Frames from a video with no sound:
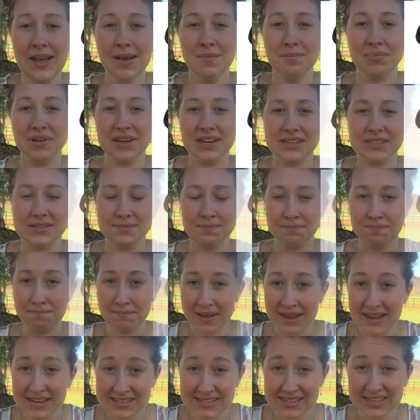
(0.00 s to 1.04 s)
But it's
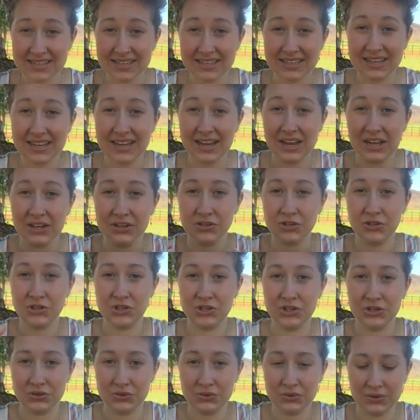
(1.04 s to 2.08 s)
basically a
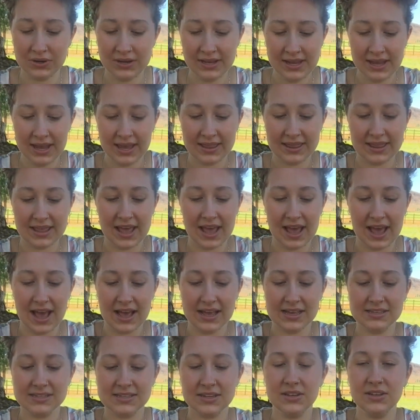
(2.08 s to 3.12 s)
shoe that
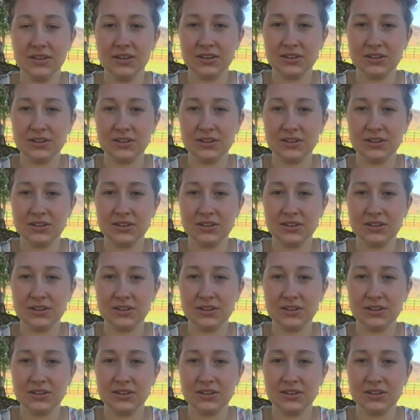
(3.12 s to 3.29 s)
has